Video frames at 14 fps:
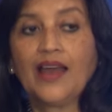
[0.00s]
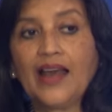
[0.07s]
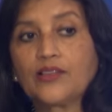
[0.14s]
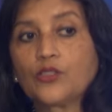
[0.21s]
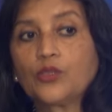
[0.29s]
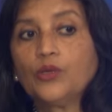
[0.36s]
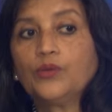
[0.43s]

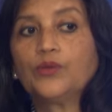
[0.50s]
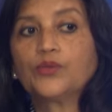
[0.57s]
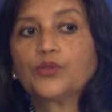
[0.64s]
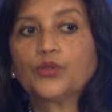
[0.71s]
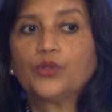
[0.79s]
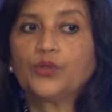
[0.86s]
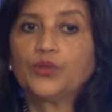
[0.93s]
And so
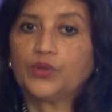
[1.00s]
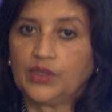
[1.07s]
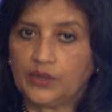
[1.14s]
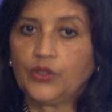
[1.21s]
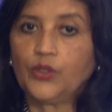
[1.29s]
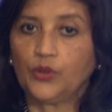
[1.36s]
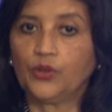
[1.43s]

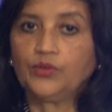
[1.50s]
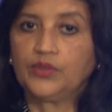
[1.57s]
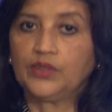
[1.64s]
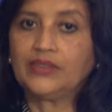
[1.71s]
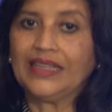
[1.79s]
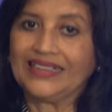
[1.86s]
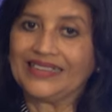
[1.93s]

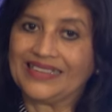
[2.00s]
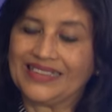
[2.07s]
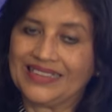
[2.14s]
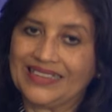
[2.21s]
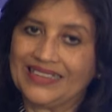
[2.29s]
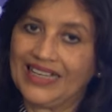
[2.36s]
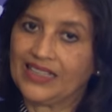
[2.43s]

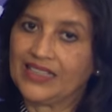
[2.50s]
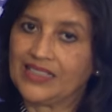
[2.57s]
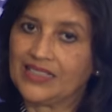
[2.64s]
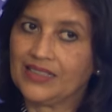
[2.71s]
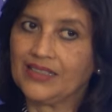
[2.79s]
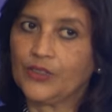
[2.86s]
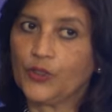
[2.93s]

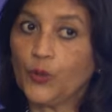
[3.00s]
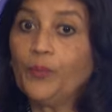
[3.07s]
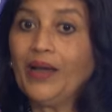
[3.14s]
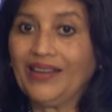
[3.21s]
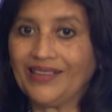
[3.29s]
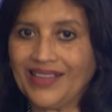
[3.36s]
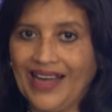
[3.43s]
you
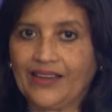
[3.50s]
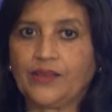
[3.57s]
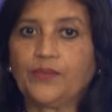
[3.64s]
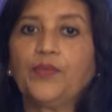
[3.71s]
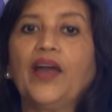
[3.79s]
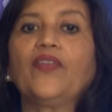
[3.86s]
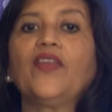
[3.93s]
build that,
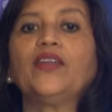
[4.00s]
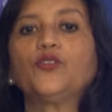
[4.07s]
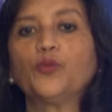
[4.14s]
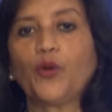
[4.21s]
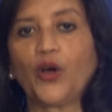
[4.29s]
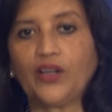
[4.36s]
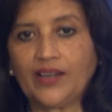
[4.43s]
and then to
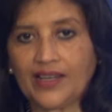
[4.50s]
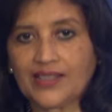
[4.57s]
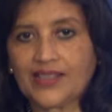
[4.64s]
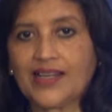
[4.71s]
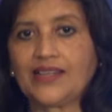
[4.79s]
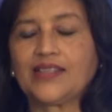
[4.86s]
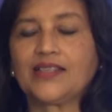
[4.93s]
monetize
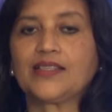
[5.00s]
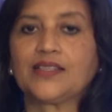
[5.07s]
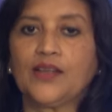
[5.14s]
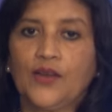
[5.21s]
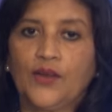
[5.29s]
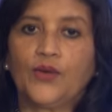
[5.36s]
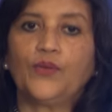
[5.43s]
that is
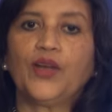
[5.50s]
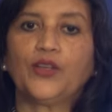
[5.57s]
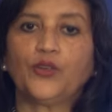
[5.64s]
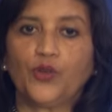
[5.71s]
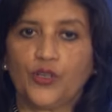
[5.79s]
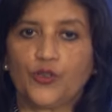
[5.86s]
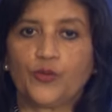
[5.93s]
where
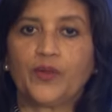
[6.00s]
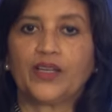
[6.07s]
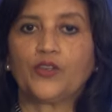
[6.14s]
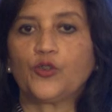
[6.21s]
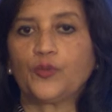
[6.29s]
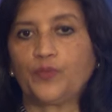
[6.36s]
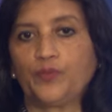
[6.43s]
you need to
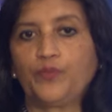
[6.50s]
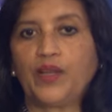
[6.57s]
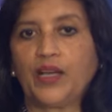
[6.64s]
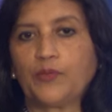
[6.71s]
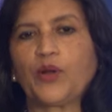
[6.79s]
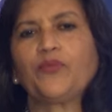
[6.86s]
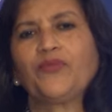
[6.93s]
begin to
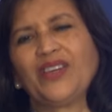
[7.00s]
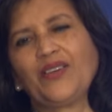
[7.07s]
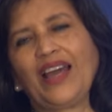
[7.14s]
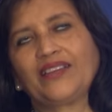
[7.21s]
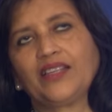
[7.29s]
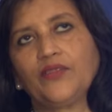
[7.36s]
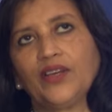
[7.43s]
plug.
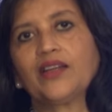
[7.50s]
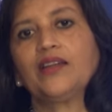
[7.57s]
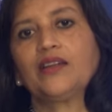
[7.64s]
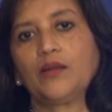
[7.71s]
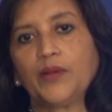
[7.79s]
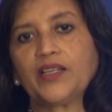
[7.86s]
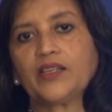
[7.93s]
I think we're a
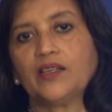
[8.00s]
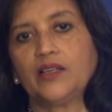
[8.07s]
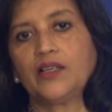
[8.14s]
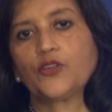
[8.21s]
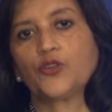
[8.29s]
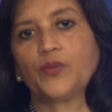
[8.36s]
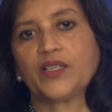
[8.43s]
little bit
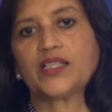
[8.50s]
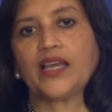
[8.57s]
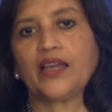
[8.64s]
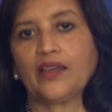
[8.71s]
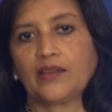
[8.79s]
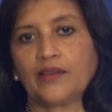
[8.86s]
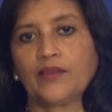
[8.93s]
early to be
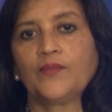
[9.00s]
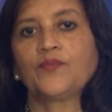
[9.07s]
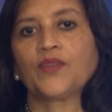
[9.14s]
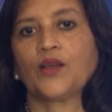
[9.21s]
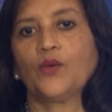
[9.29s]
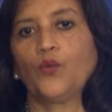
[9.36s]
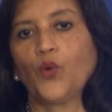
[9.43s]
saying
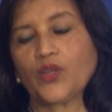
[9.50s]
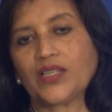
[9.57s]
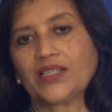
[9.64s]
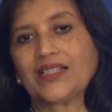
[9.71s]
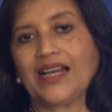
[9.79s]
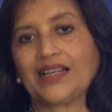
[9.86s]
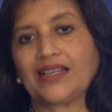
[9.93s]
what
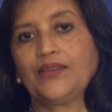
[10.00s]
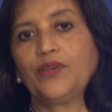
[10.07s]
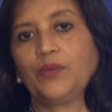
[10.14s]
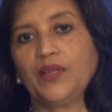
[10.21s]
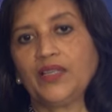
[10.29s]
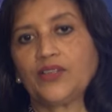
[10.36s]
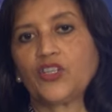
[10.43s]
exactly will
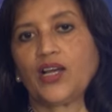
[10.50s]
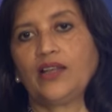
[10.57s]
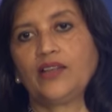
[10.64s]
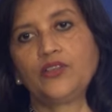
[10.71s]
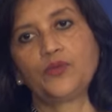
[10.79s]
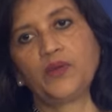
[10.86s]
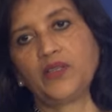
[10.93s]
be the
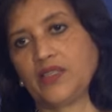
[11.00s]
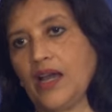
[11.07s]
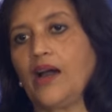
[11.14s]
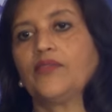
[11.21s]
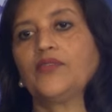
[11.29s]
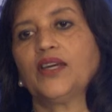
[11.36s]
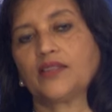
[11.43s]
challenge, but
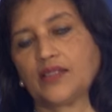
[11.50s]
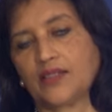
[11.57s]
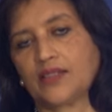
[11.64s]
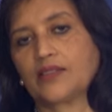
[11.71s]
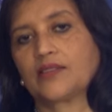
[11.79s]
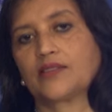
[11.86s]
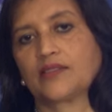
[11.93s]
yeah,
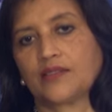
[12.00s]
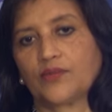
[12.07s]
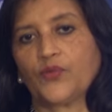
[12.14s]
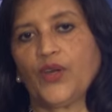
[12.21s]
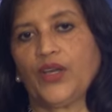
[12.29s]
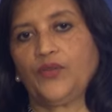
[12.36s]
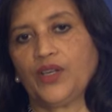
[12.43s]
that's
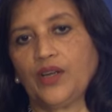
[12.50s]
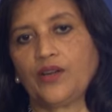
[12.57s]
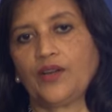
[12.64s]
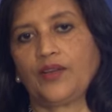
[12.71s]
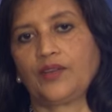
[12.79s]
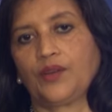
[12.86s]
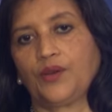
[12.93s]
where we are
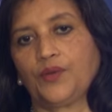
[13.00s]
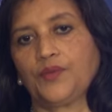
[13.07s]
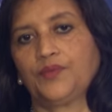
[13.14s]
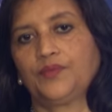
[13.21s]
right now.